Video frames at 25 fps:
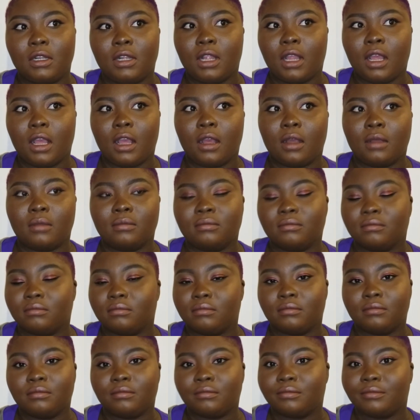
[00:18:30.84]
I'm
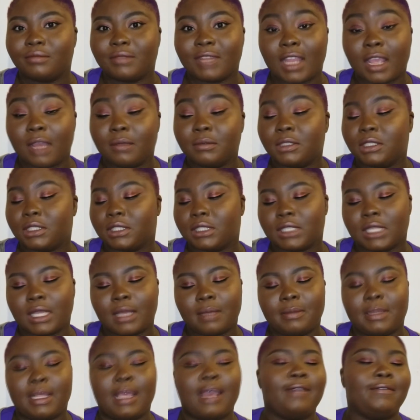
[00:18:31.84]
not
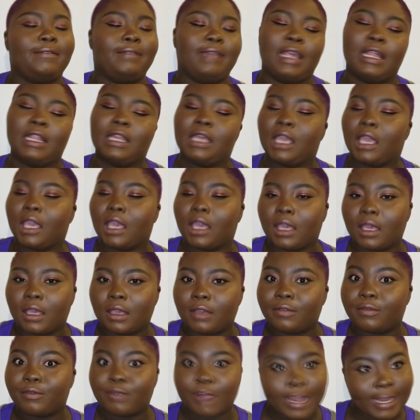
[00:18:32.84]
feeling it
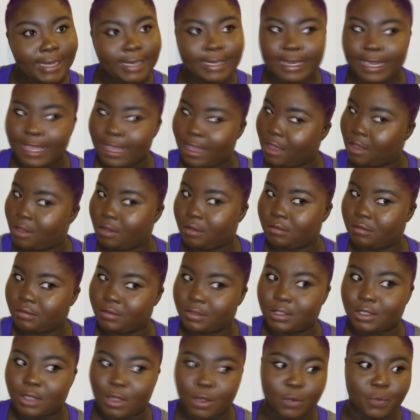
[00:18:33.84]
right now.
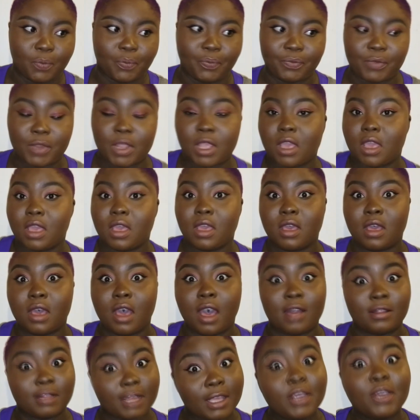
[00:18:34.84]
So
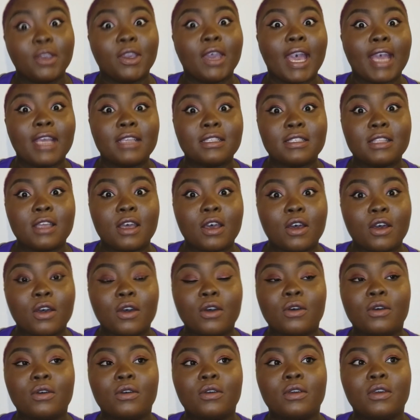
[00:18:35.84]
I'll let you guys
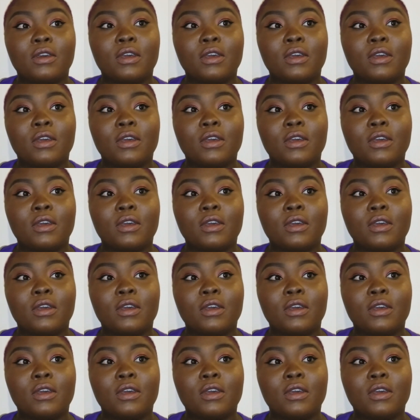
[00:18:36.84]
know